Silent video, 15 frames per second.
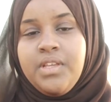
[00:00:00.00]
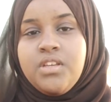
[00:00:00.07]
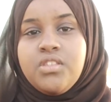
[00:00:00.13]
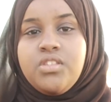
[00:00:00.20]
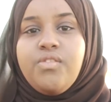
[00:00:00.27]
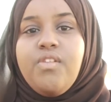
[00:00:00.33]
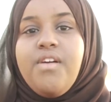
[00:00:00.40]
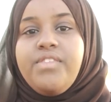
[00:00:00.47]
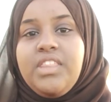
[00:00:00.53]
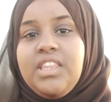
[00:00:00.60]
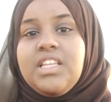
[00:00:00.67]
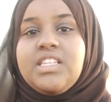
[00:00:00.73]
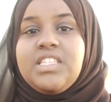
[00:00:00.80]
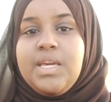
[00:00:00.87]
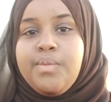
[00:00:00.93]
So rather than
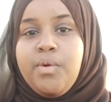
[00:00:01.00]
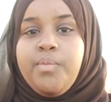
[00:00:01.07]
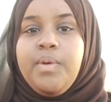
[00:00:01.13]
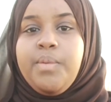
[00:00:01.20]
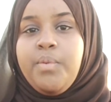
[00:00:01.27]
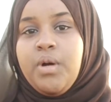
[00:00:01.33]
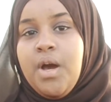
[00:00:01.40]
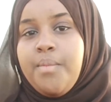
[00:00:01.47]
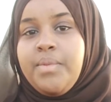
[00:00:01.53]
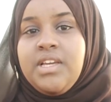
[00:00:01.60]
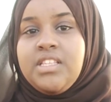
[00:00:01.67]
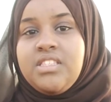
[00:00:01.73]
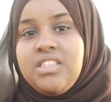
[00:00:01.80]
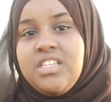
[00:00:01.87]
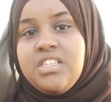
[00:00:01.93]
the same old people coming
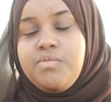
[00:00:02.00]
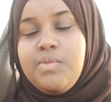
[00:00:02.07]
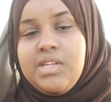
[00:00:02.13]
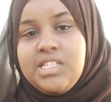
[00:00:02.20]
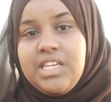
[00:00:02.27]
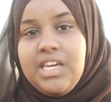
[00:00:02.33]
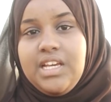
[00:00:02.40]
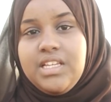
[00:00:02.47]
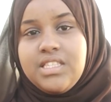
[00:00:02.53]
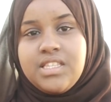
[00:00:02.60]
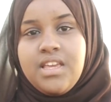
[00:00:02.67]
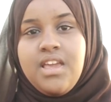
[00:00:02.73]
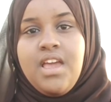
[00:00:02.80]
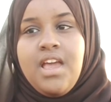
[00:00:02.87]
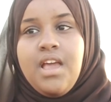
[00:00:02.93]
into these meetings,
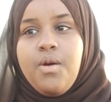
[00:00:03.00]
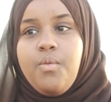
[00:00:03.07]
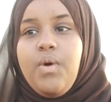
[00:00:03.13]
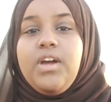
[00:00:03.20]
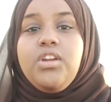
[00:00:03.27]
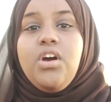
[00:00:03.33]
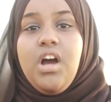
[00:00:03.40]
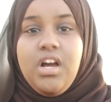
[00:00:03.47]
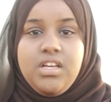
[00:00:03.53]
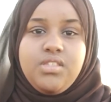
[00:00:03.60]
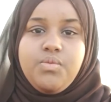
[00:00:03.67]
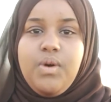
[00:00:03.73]
why not us?